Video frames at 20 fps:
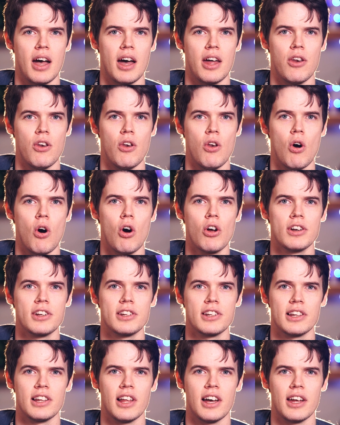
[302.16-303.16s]
are
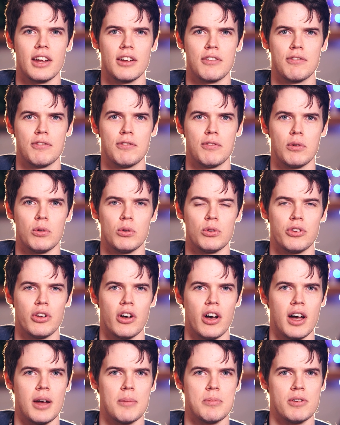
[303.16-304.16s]
not like
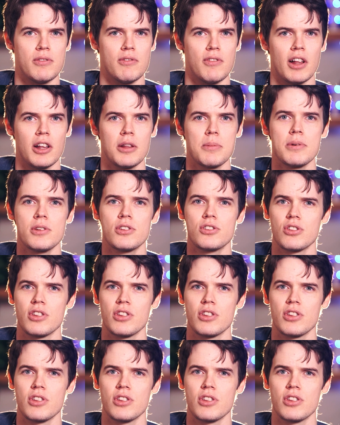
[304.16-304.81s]
full-time developers,